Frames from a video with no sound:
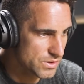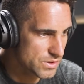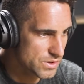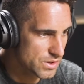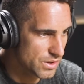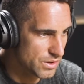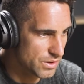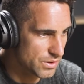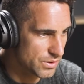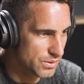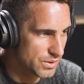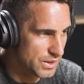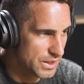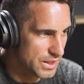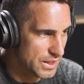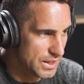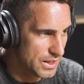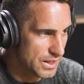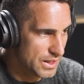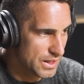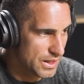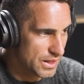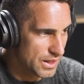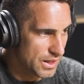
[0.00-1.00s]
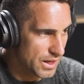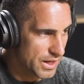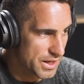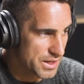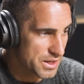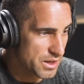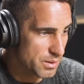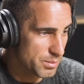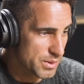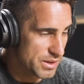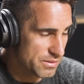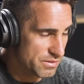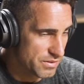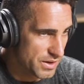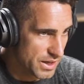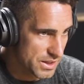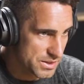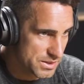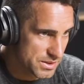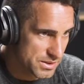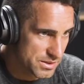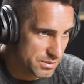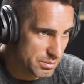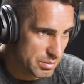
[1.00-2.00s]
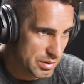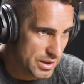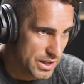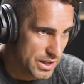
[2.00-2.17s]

So I ended up being fastest